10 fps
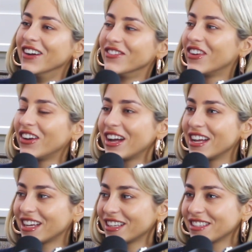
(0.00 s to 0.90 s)
for like
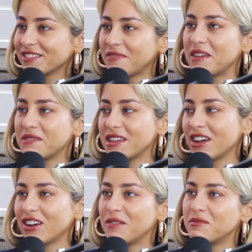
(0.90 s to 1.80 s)
maybe
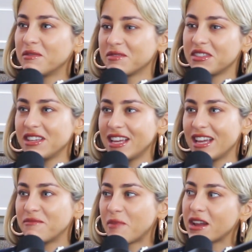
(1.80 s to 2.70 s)
a couple months of the
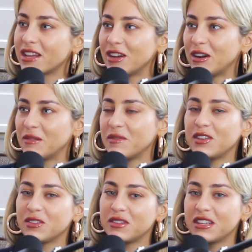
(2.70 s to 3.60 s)
year, breaking it up. They're
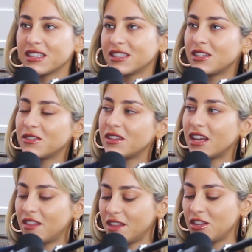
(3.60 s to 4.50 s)
doing this, they're doing
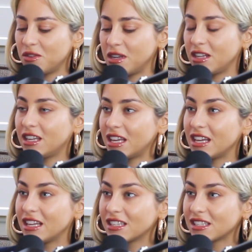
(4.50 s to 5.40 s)
that, they're doing
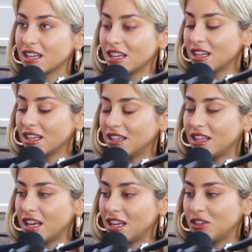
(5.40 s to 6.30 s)
gigs,
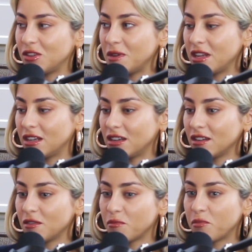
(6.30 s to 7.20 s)
they're doing
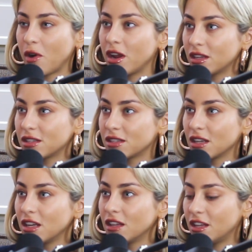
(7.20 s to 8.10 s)
press,
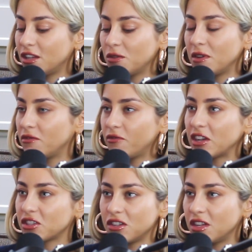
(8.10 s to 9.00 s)
they're doing
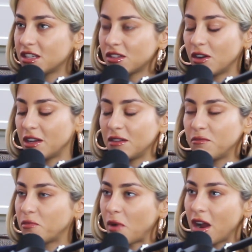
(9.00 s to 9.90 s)
fashion, they're starting
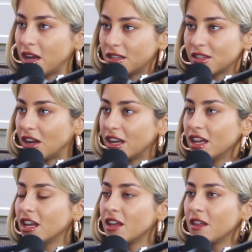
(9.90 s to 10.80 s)
brands, like
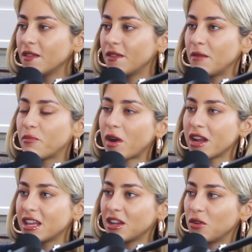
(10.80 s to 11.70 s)
they're
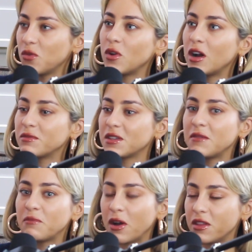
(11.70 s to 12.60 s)
breaking it all up. So
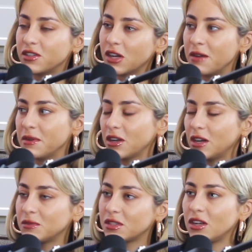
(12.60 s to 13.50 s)
then by the time it
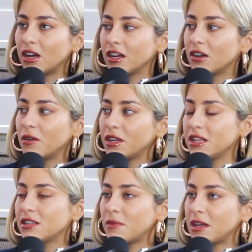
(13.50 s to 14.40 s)
comes to like, oh, I
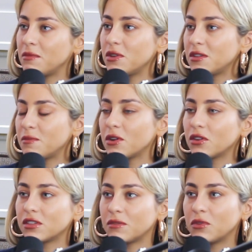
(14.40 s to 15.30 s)
need to make music
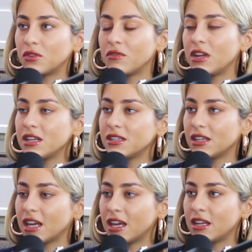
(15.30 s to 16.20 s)
because I'm going to release
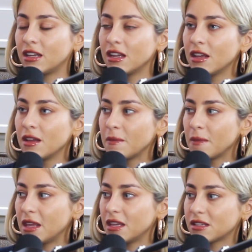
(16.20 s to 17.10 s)
again,
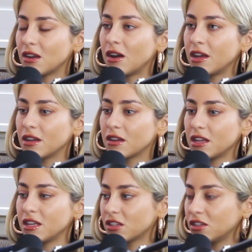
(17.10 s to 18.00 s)
it's like
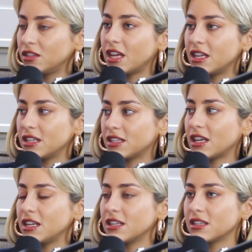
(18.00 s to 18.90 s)
it's condensed
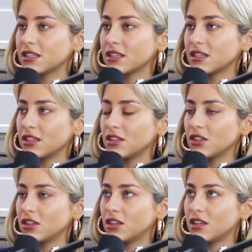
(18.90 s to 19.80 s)
and it's
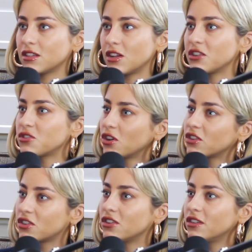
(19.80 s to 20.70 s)
like
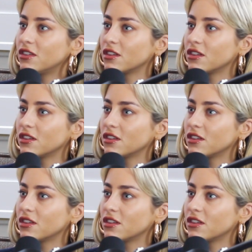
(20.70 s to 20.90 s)
structured.